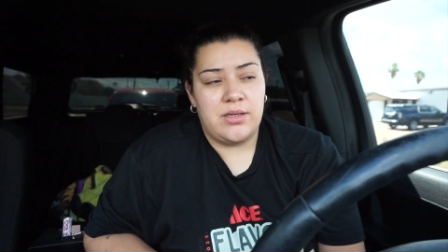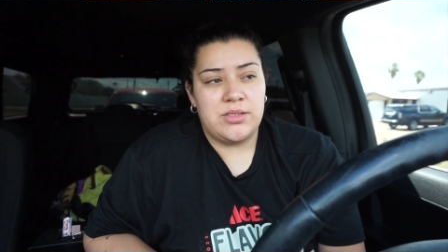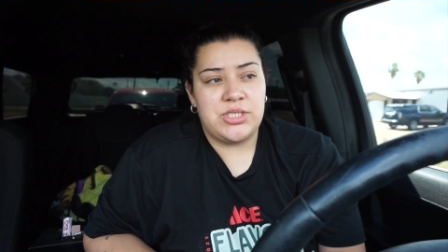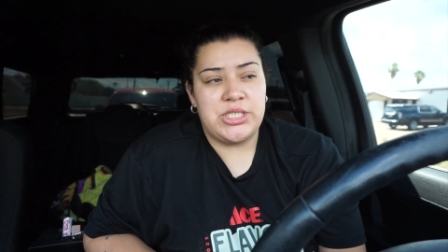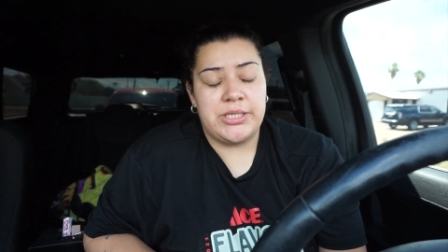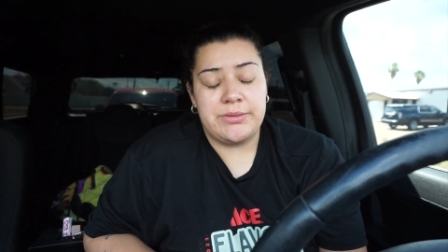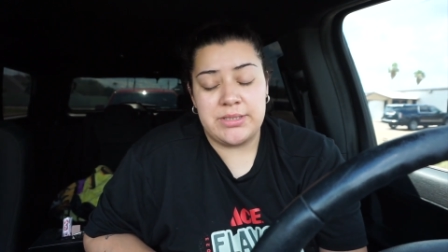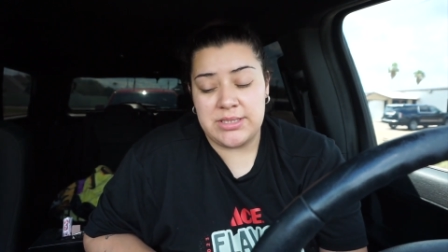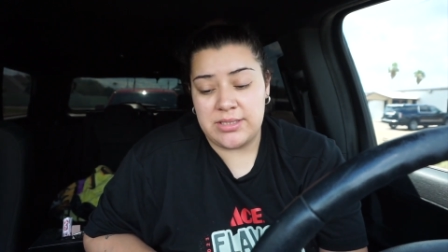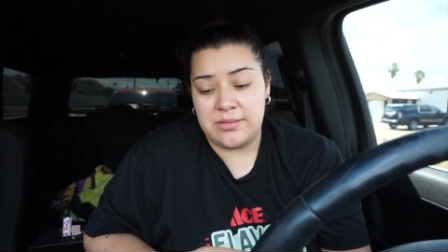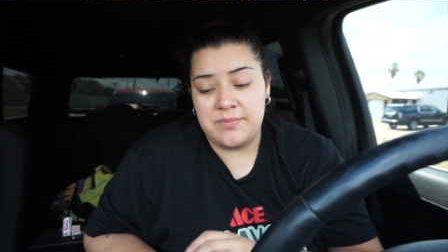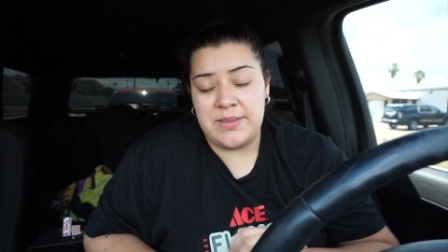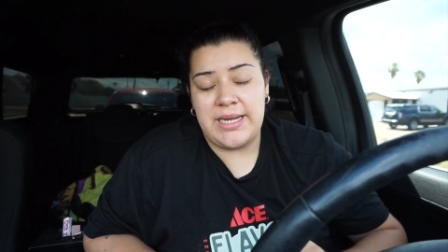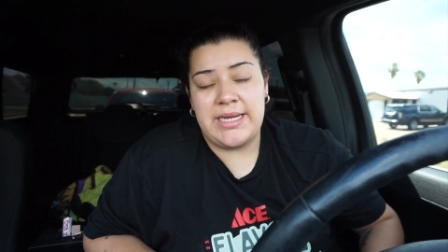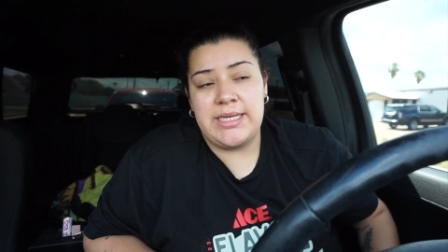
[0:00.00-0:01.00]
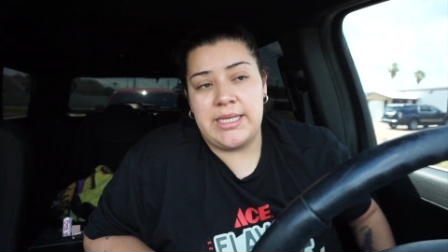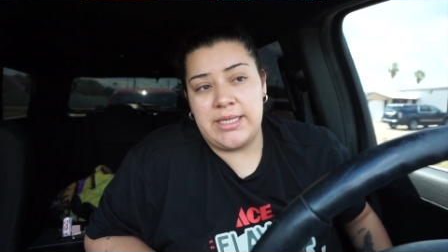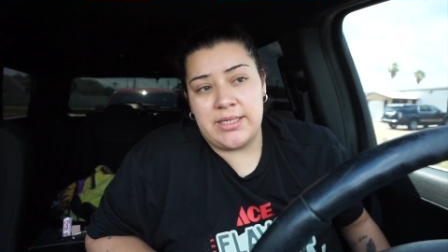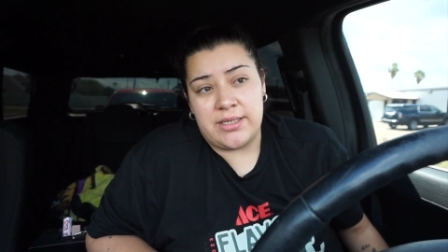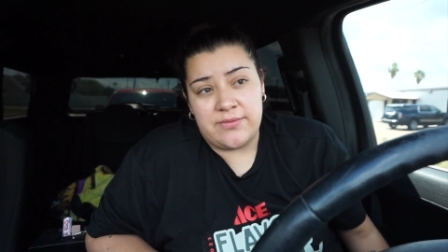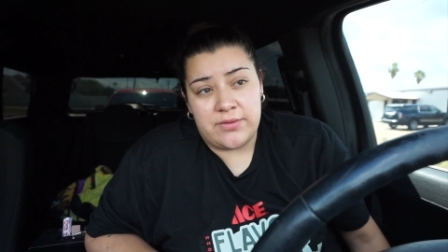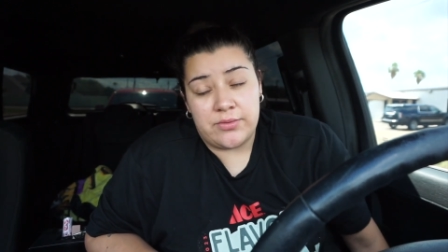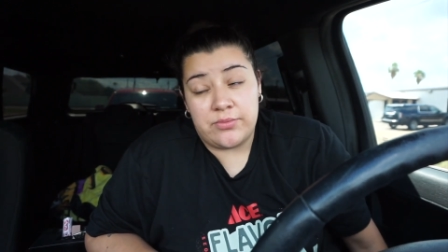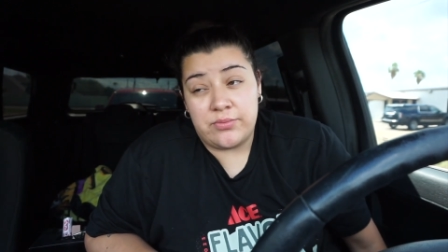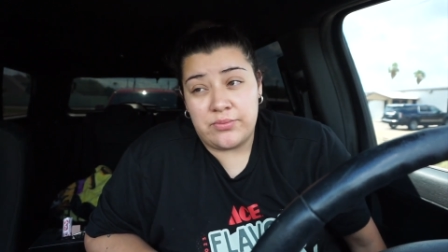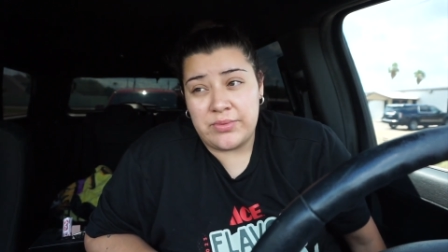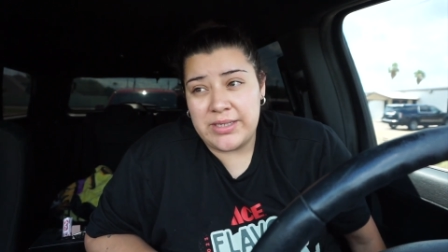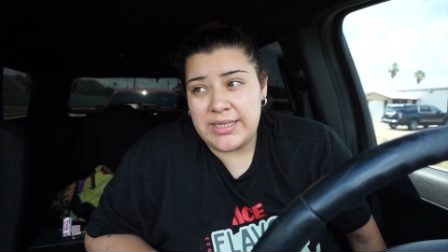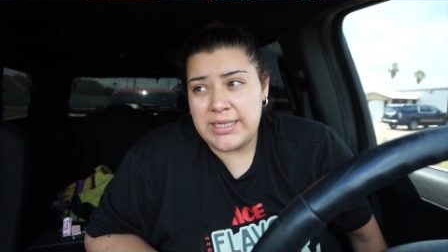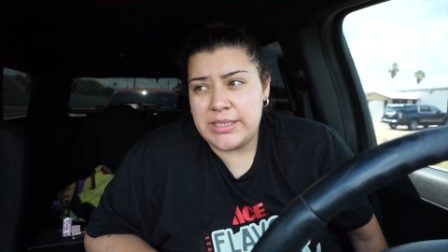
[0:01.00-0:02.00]
she was complaining of a
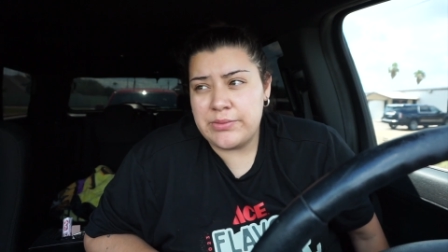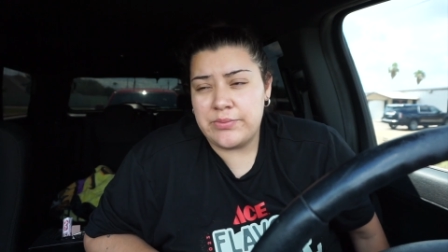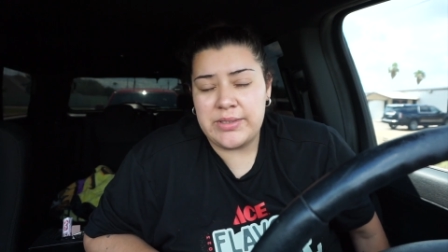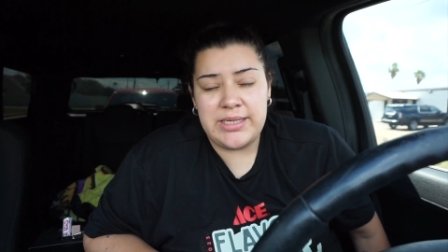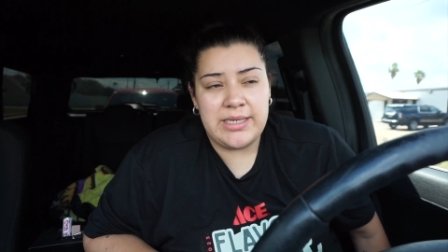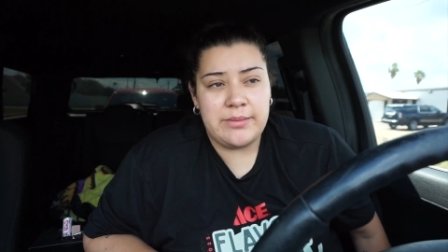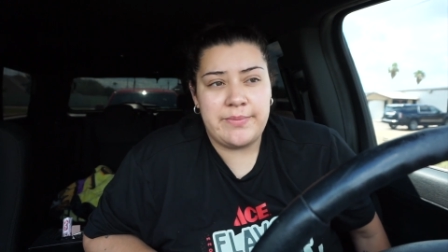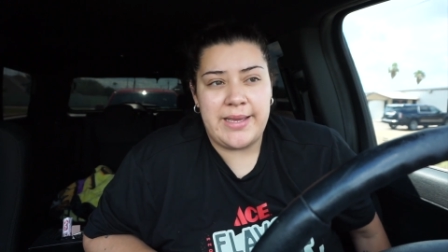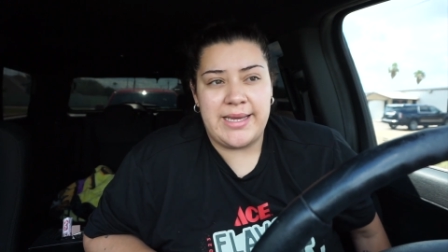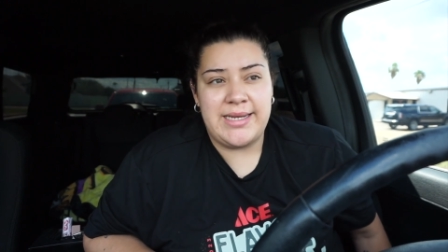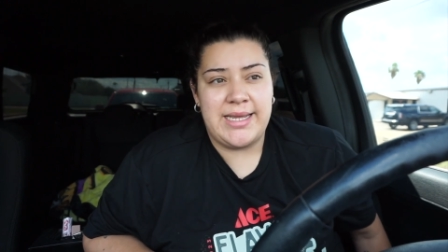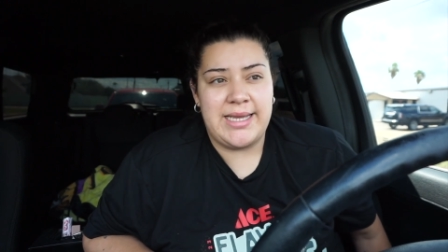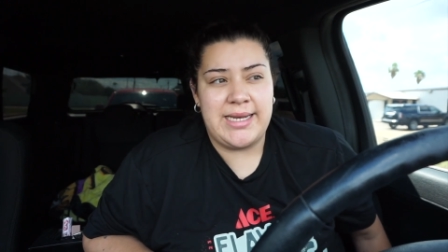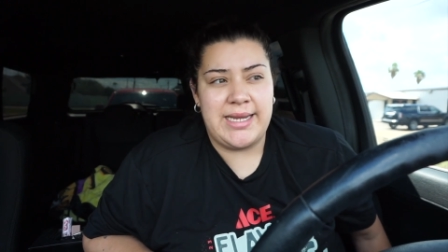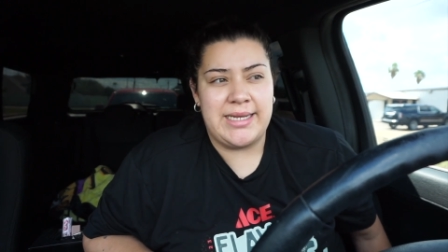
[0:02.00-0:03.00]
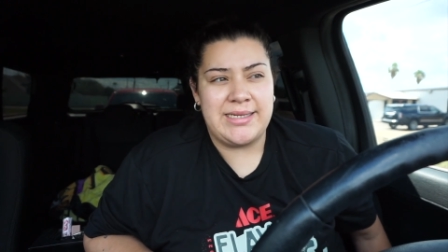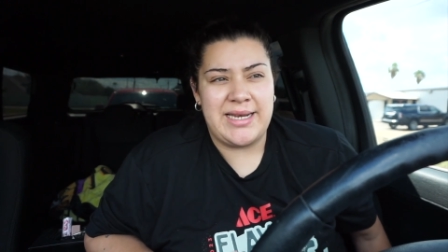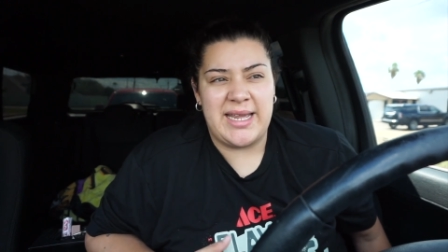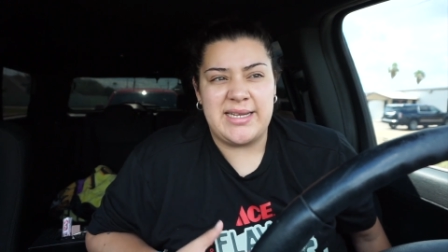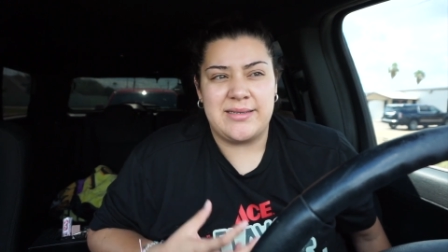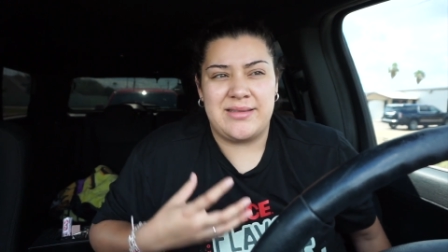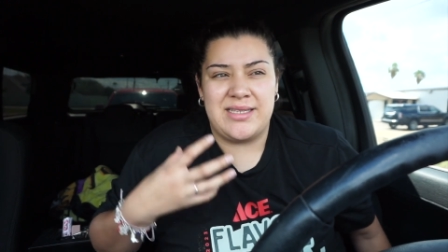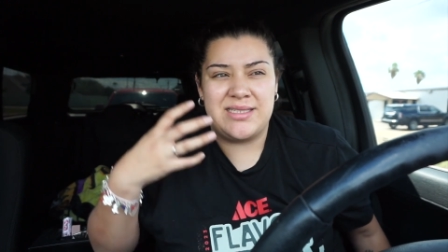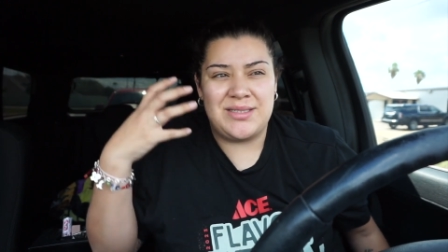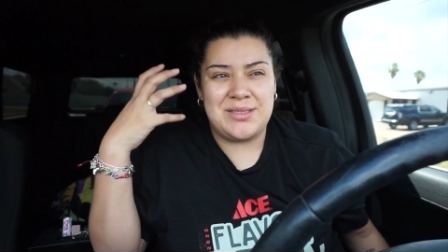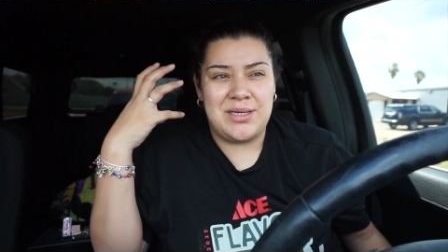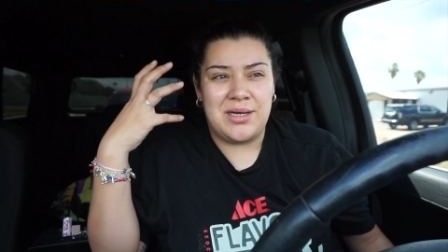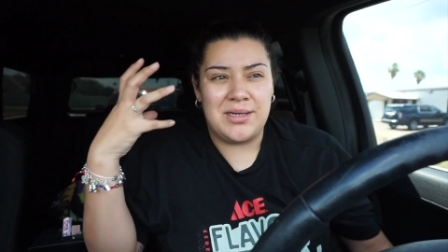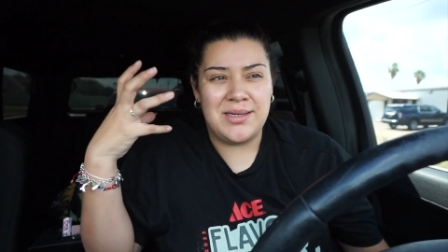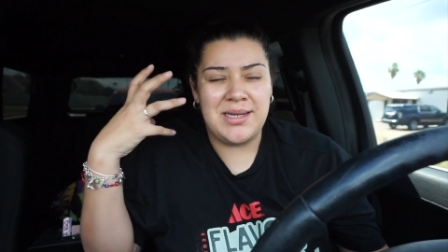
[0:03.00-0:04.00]
really, really bad headache, like this
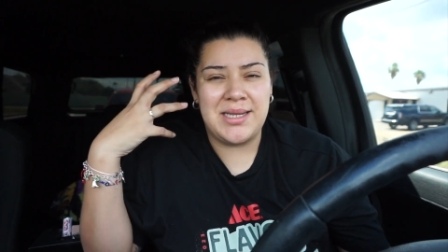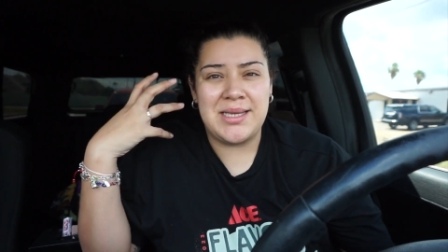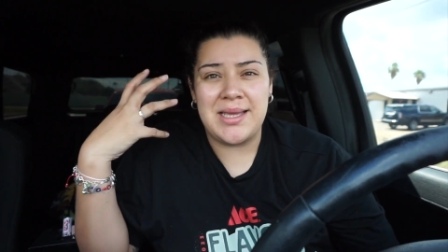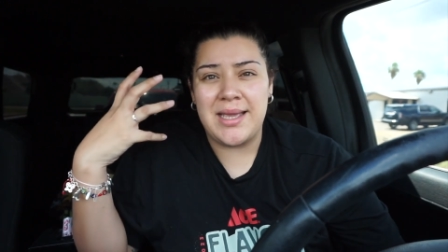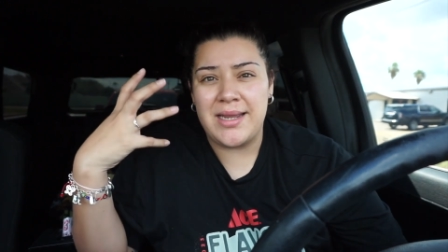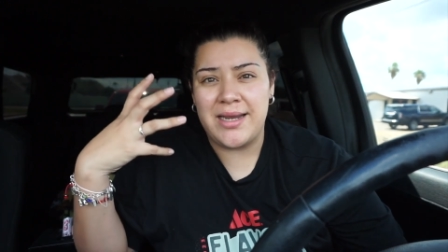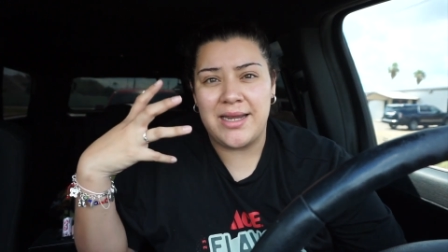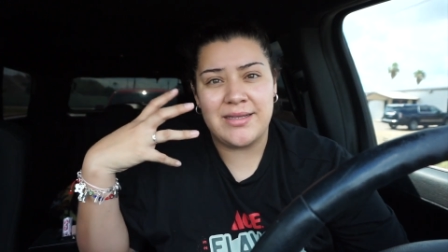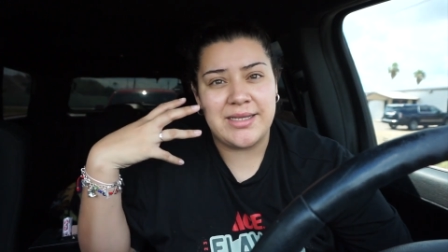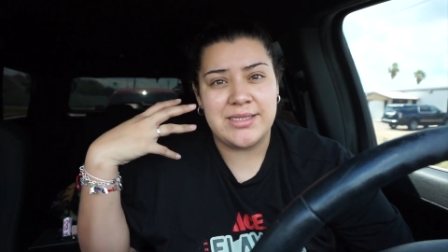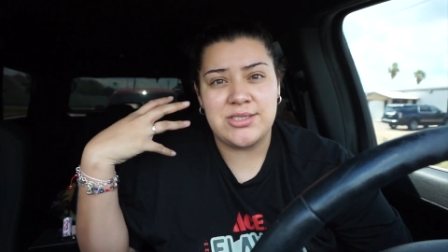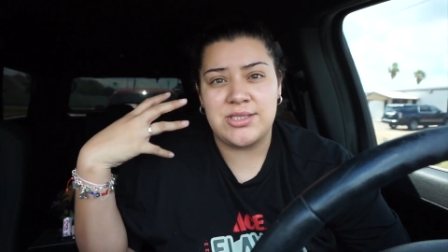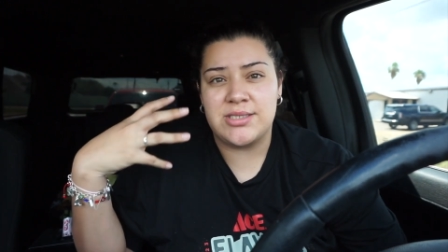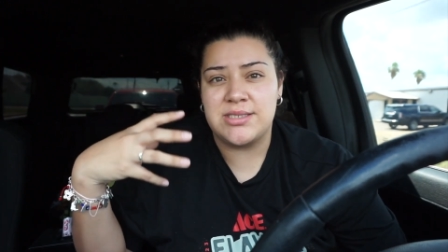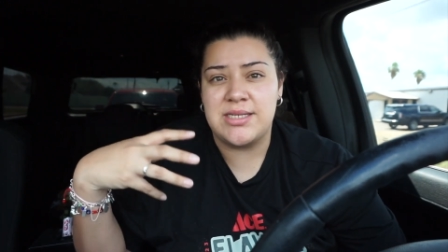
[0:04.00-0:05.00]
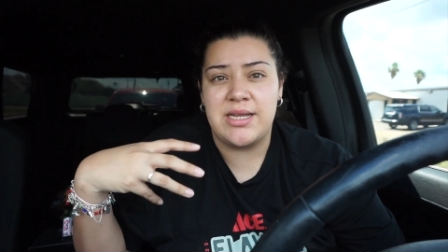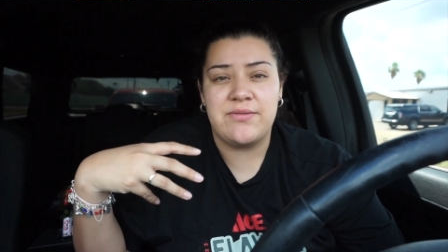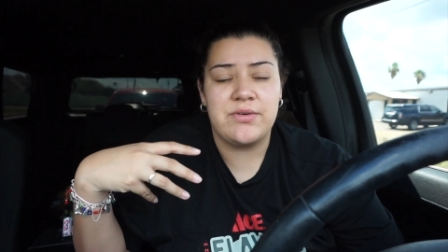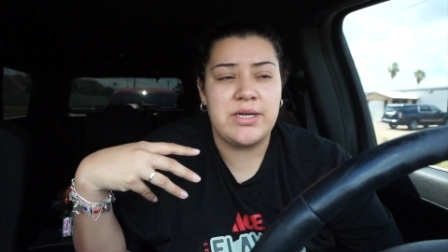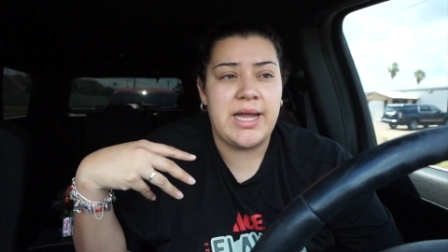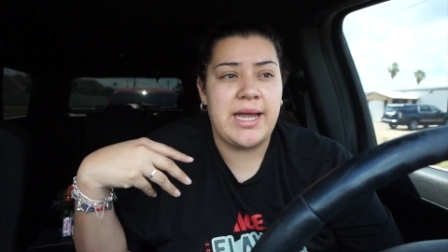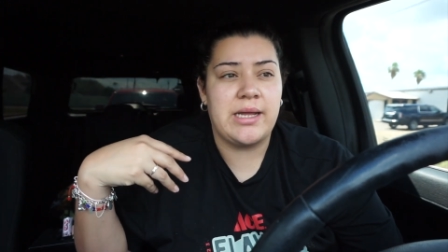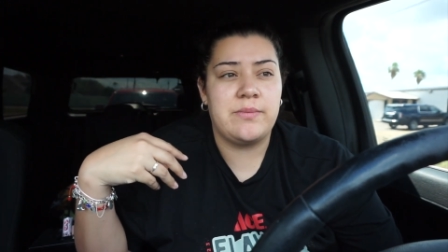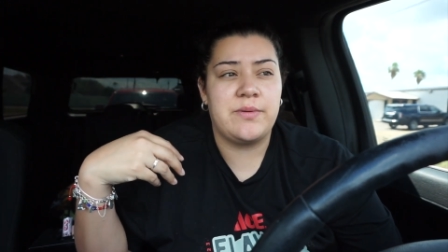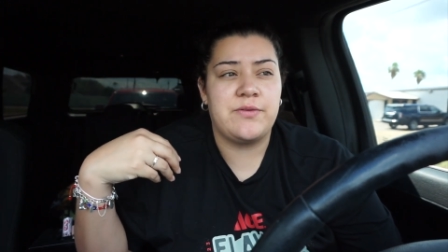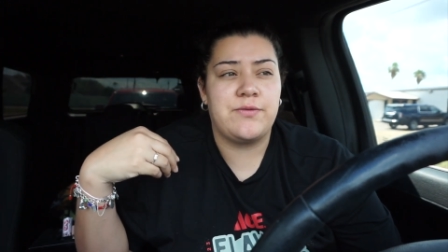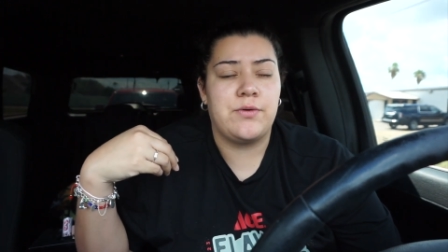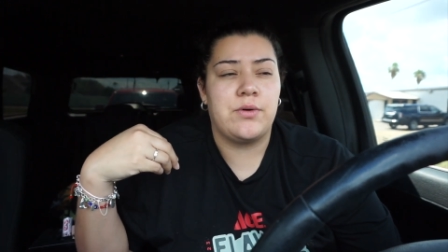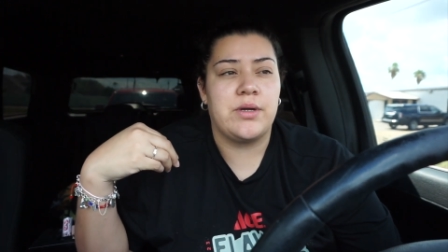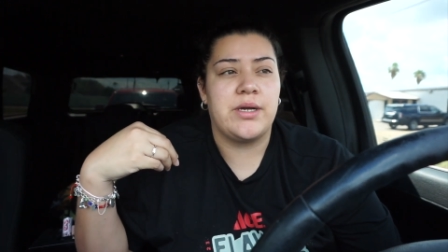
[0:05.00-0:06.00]
ugly headache that she's never had
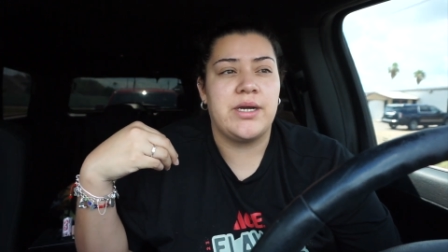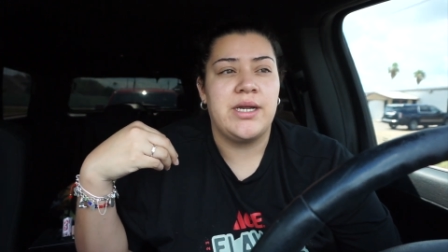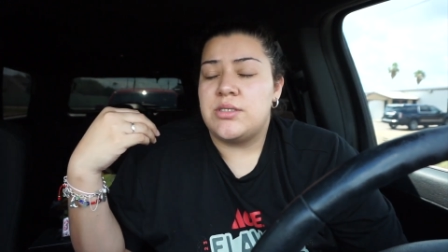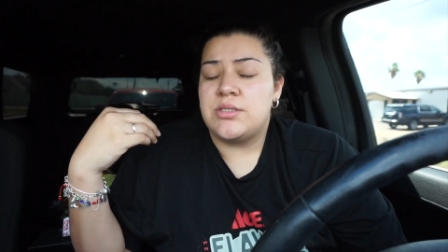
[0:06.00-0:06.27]
before.